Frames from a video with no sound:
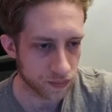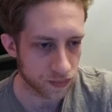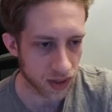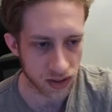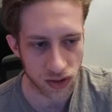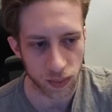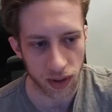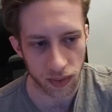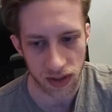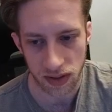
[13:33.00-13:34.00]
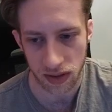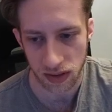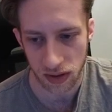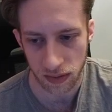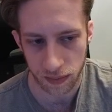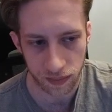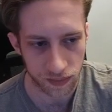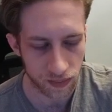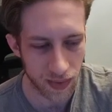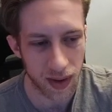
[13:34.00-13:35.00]
like 2 pair plus on the turn.
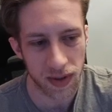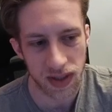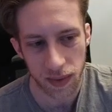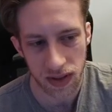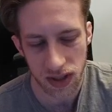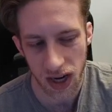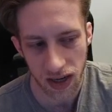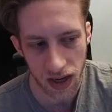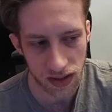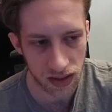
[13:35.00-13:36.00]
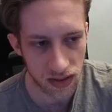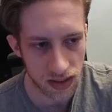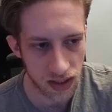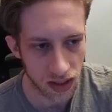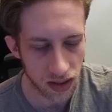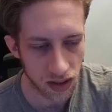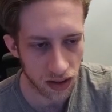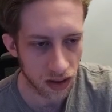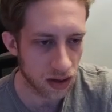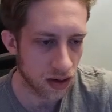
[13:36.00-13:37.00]
Maybe some ace jack actually could sneak in there.
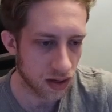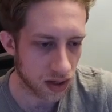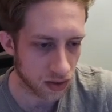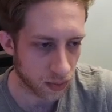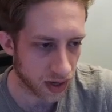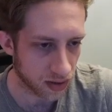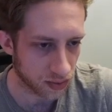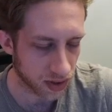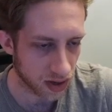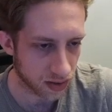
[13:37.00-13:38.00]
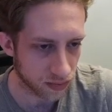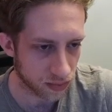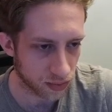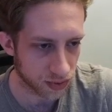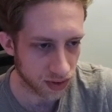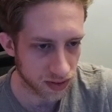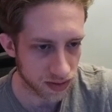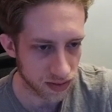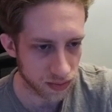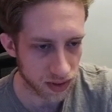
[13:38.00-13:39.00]
Either way, I don't think I can fold in this
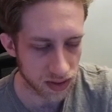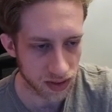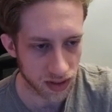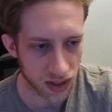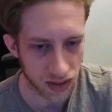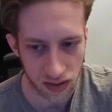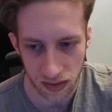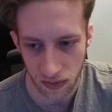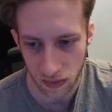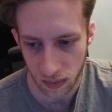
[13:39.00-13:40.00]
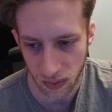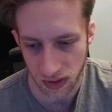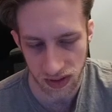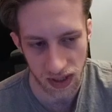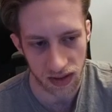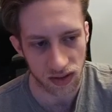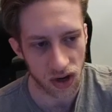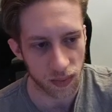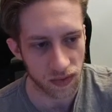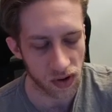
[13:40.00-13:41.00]
situation. Like, we're just at the
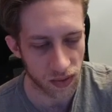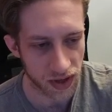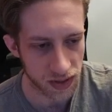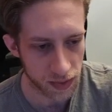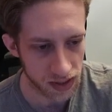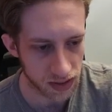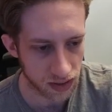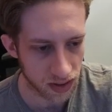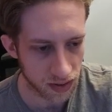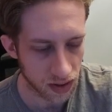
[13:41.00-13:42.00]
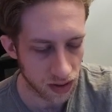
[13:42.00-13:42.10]
top of our range, basically.